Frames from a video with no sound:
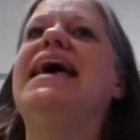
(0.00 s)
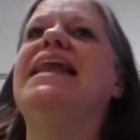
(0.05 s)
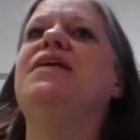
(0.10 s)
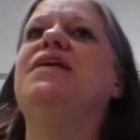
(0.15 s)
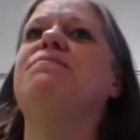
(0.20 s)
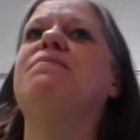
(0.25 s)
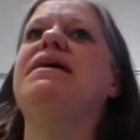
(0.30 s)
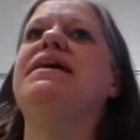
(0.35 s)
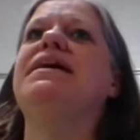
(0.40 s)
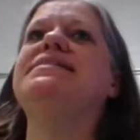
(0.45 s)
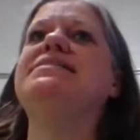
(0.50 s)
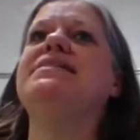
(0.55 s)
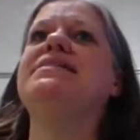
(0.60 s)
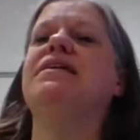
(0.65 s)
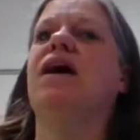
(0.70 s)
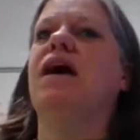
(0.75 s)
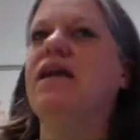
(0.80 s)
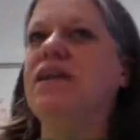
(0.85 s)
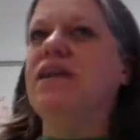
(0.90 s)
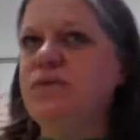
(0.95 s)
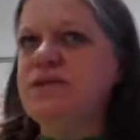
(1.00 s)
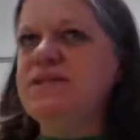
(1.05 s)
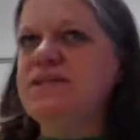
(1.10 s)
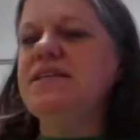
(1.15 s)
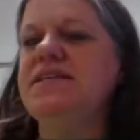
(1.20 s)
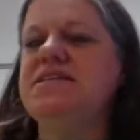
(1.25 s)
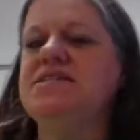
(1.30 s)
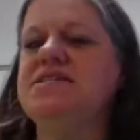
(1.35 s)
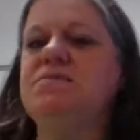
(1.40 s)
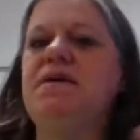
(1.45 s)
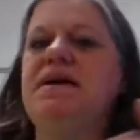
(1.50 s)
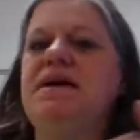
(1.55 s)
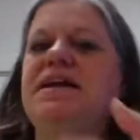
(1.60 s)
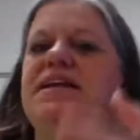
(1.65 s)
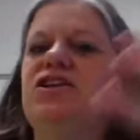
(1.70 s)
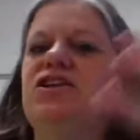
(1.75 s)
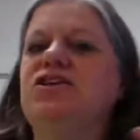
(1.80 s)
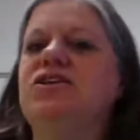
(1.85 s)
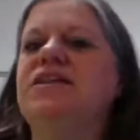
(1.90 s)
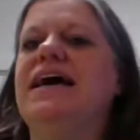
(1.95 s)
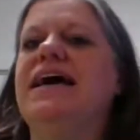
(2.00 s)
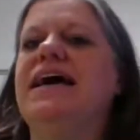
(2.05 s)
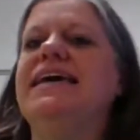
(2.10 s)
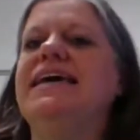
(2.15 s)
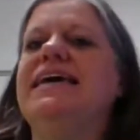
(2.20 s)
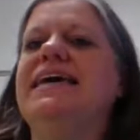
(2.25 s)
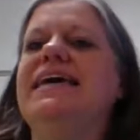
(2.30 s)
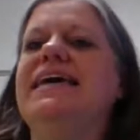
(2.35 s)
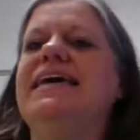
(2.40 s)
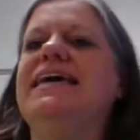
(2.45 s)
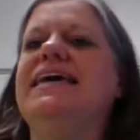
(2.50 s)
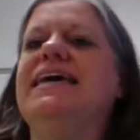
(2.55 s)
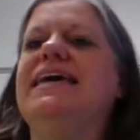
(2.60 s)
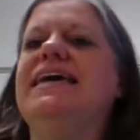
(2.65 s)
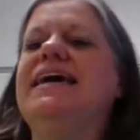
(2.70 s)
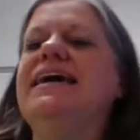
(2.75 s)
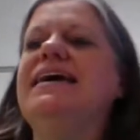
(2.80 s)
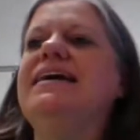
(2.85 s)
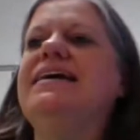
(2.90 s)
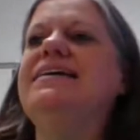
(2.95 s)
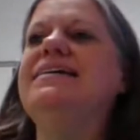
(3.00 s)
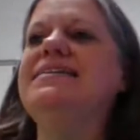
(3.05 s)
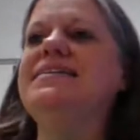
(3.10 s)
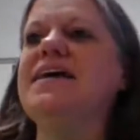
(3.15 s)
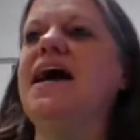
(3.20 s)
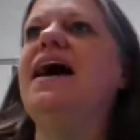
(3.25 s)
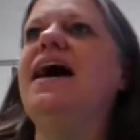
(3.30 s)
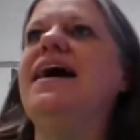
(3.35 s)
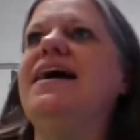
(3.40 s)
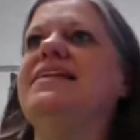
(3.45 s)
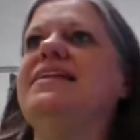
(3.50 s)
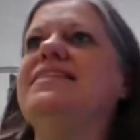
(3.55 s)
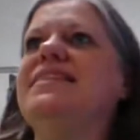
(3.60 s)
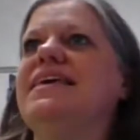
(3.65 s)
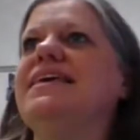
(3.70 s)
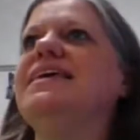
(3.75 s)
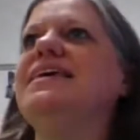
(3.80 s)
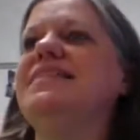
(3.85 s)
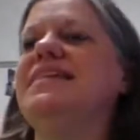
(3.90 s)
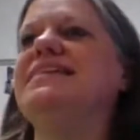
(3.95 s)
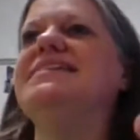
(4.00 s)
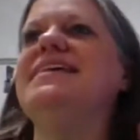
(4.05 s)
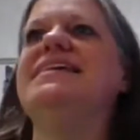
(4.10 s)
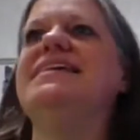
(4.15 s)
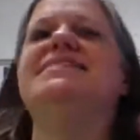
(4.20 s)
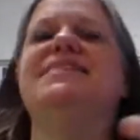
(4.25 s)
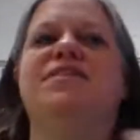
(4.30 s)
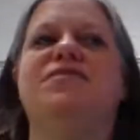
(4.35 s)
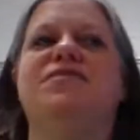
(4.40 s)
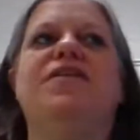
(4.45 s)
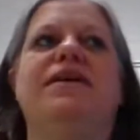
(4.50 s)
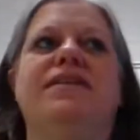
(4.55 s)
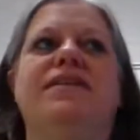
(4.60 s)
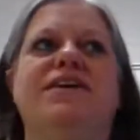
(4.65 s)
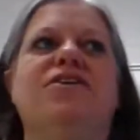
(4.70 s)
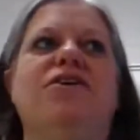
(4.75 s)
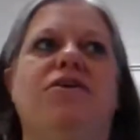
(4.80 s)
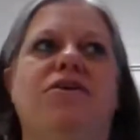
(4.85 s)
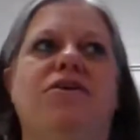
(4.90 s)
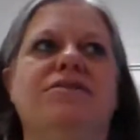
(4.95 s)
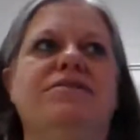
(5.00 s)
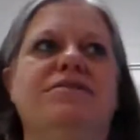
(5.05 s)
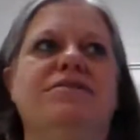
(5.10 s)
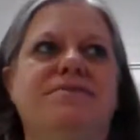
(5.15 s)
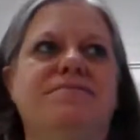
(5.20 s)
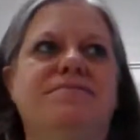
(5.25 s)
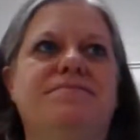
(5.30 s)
and it makes it Hollywood did this, made it look like he died thinking that Daisy had finally called,